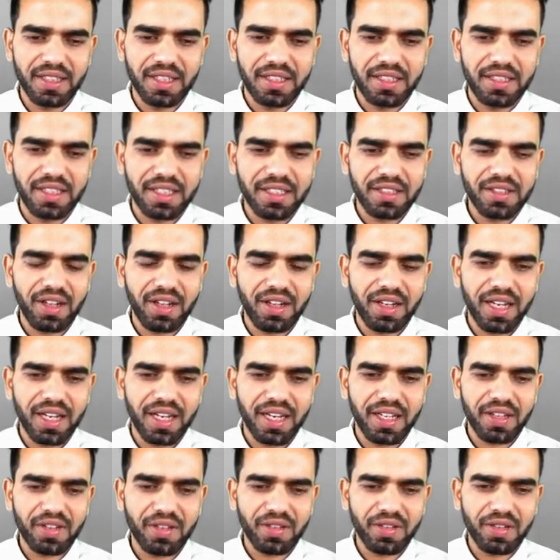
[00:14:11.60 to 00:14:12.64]
These all are
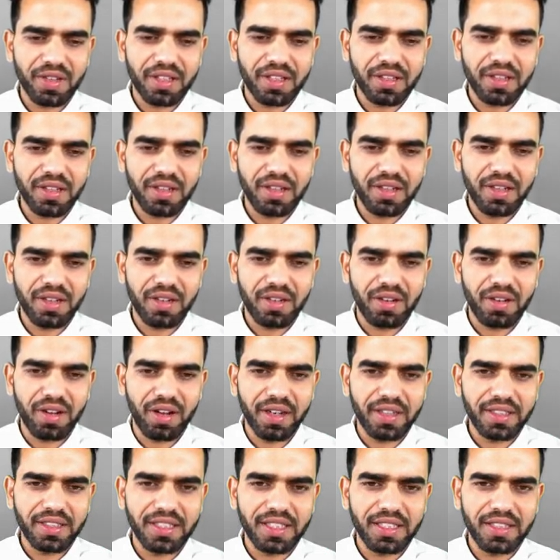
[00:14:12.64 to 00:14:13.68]
included in the
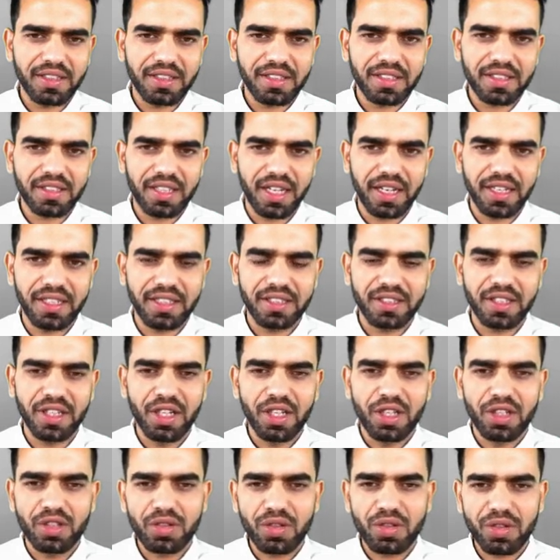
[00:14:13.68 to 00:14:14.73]
large intestines.
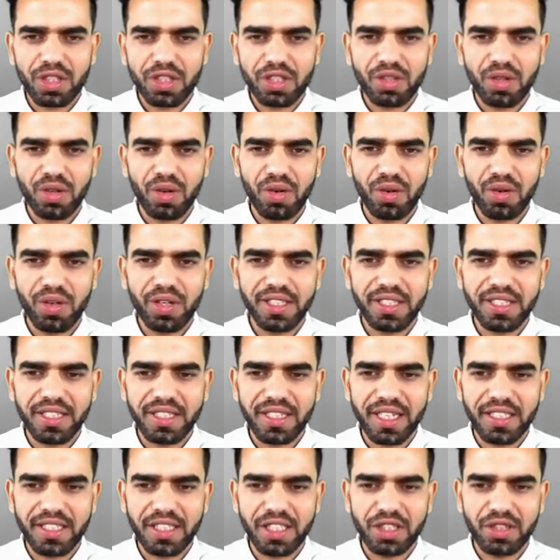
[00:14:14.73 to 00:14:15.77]
So this whole is a
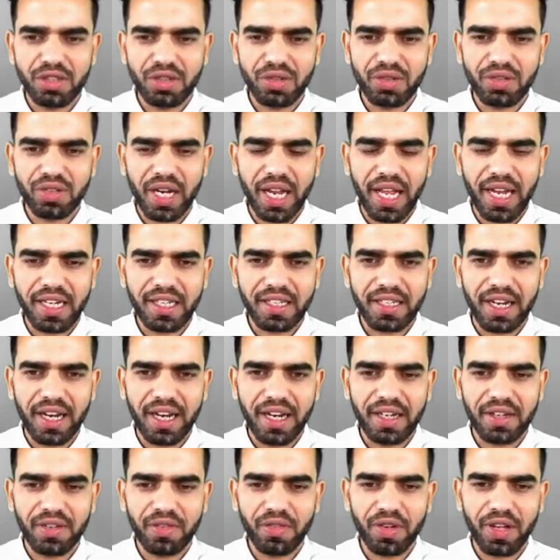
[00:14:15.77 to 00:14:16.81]
digestive tract,
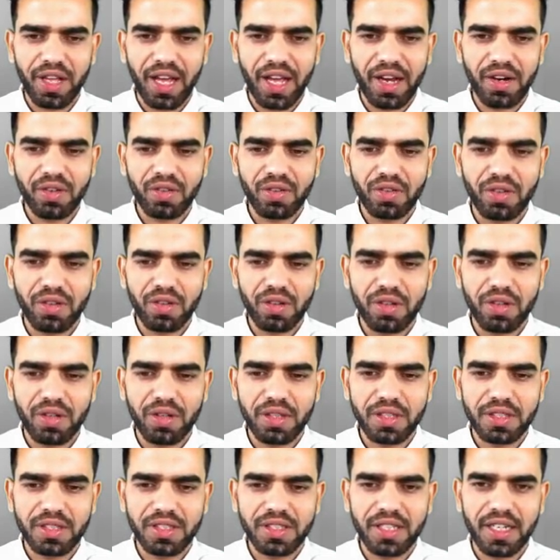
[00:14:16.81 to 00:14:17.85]
and we have to
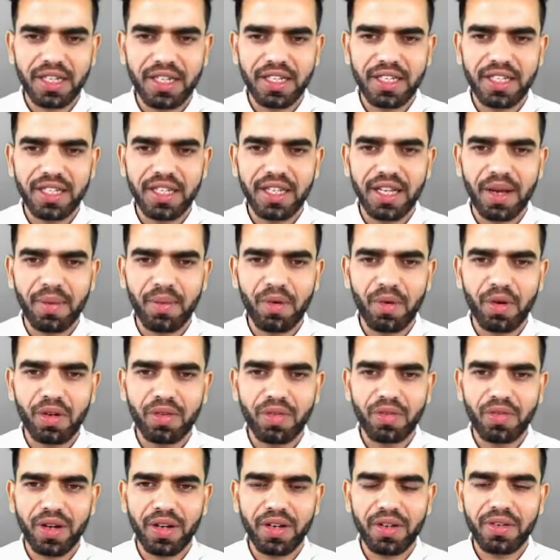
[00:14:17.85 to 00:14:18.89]
study about
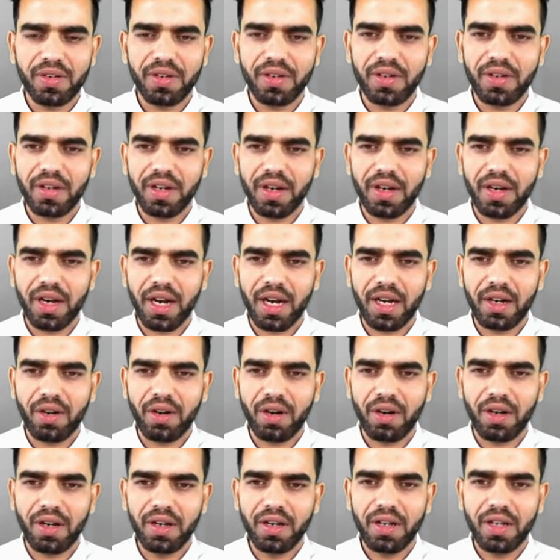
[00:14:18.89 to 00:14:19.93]
one and
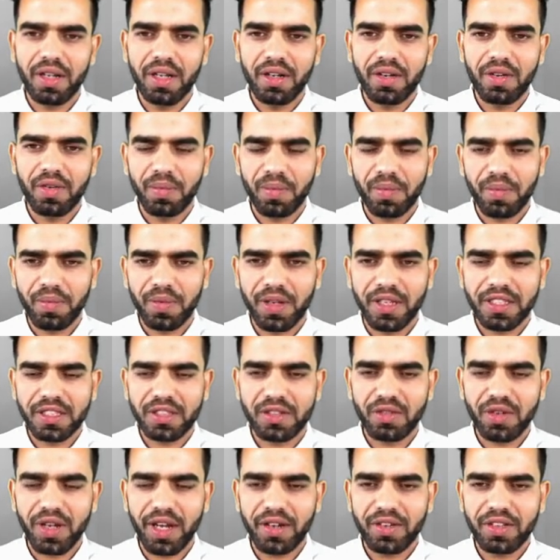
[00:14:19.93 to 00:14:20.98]
all, means
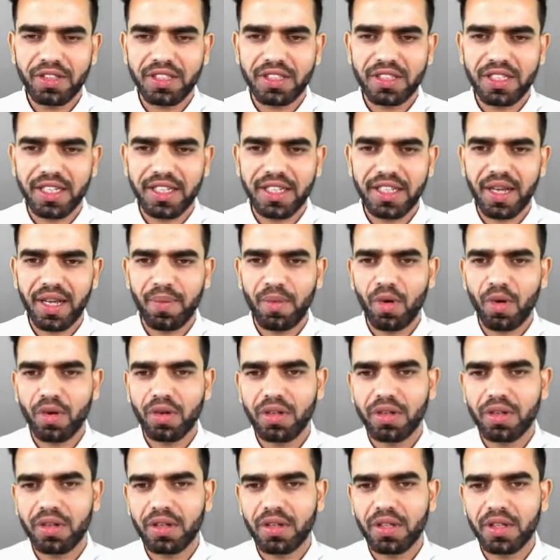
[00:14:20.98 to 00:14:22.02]
we have to study
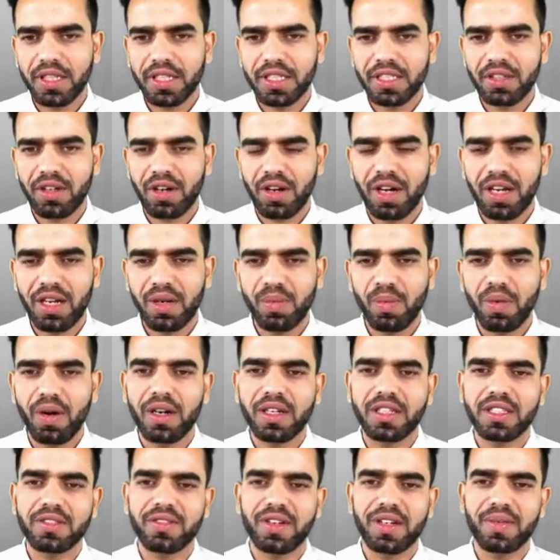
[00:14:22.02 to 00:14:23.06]
about these all
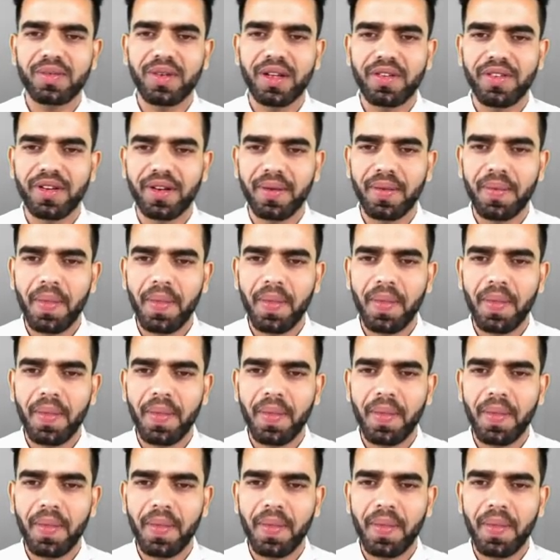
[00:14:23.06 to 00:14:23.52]
parts one by one.